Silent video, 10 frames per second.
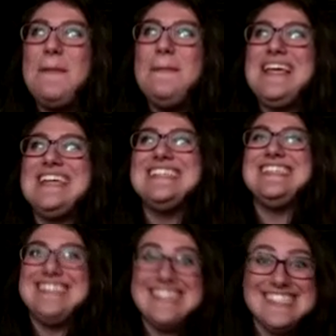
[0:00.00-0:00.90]
because it
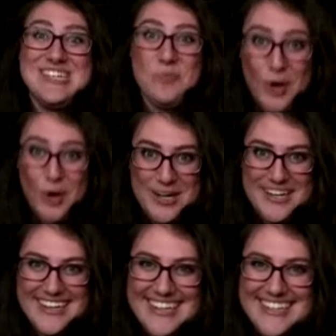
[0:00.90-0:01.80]
doesn't work.
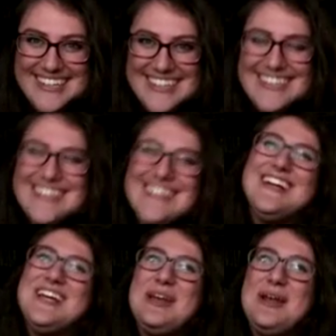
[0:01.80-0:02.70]

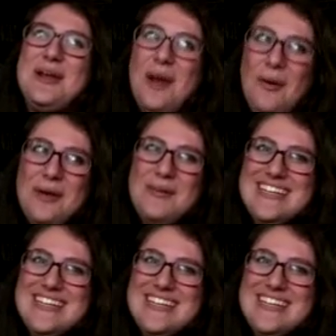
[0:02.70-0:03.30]
No one went